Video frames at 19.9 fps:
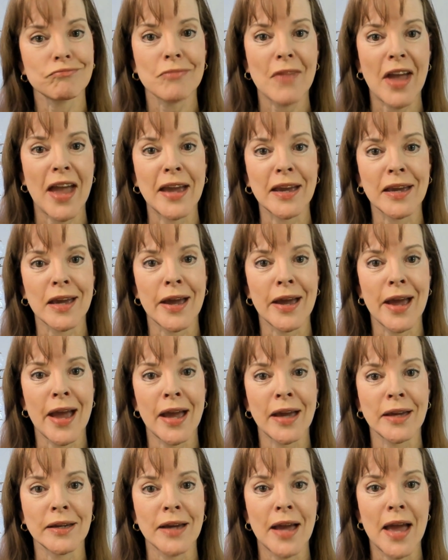
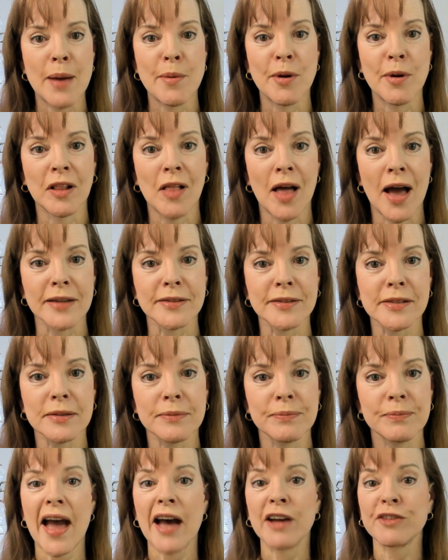aka MLS.
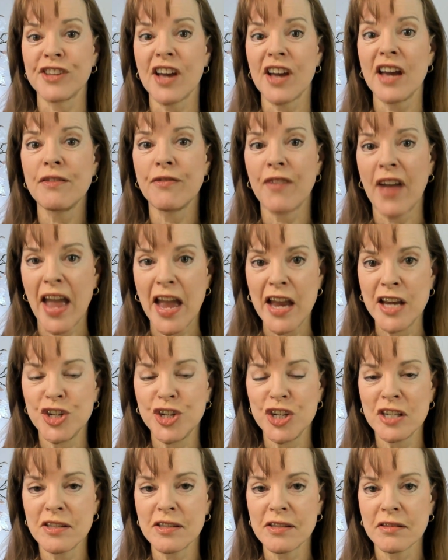Outside of
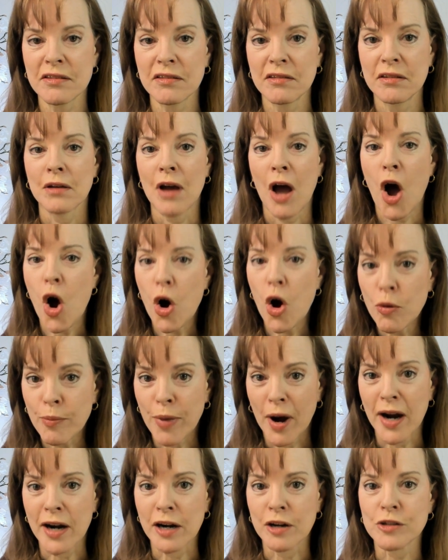agents, home
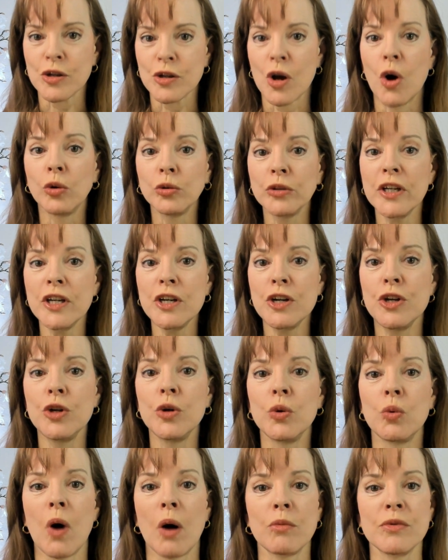buyers only knew
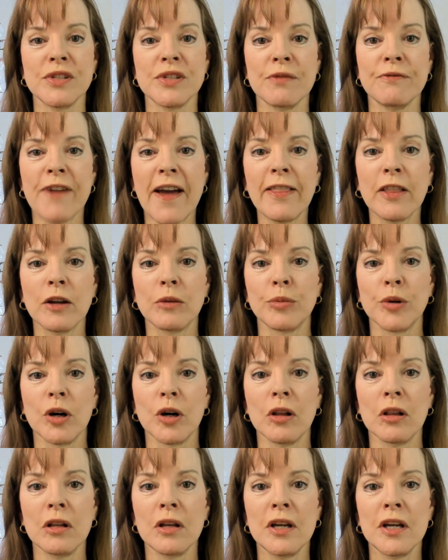what was
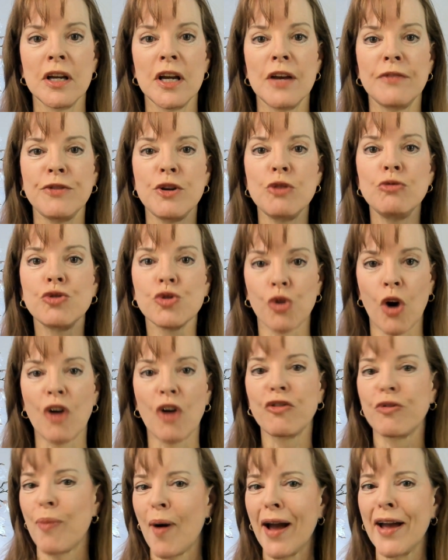available if you
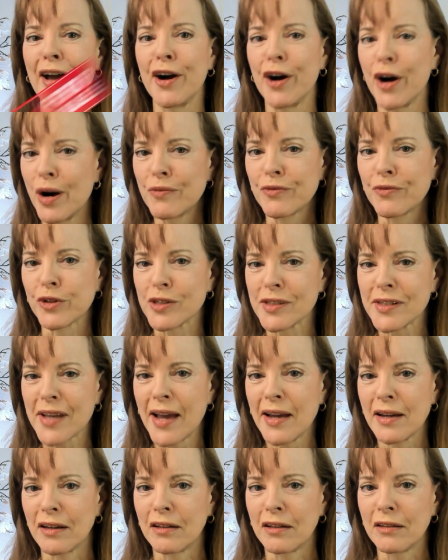drove by a home for
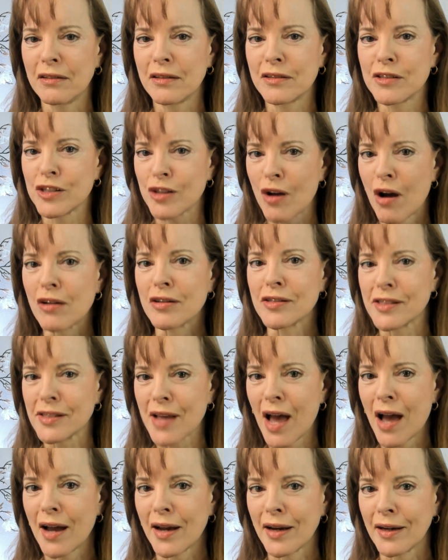sale, saw a
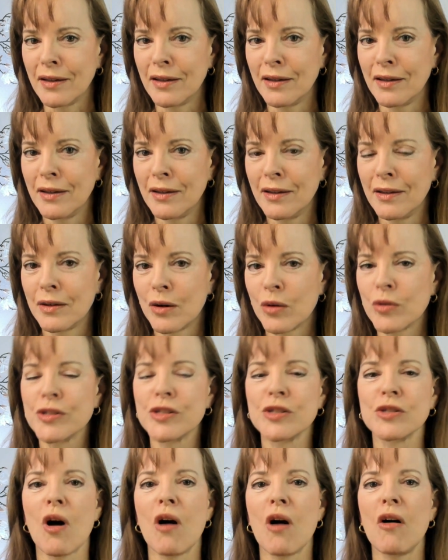sign, or
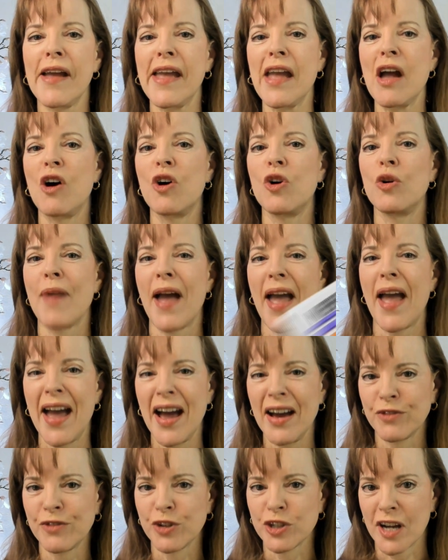saw a home
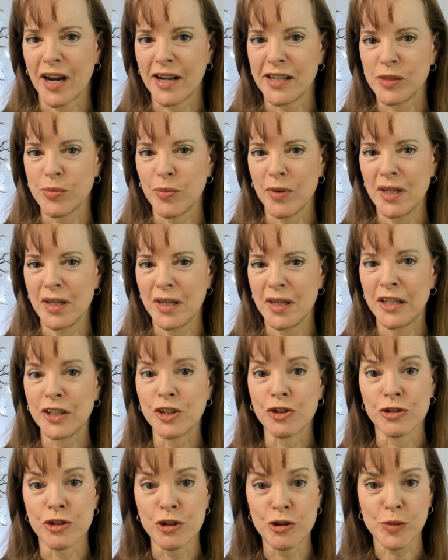advertisement in
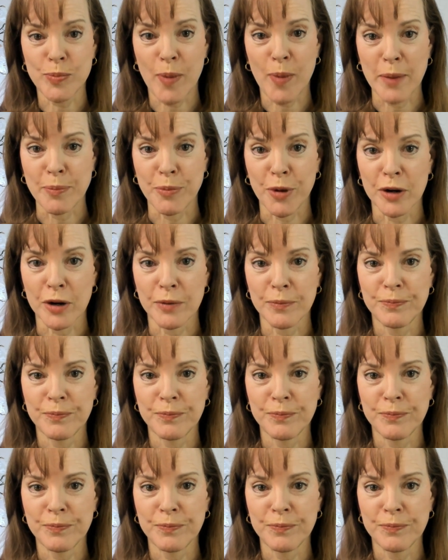your newspaper.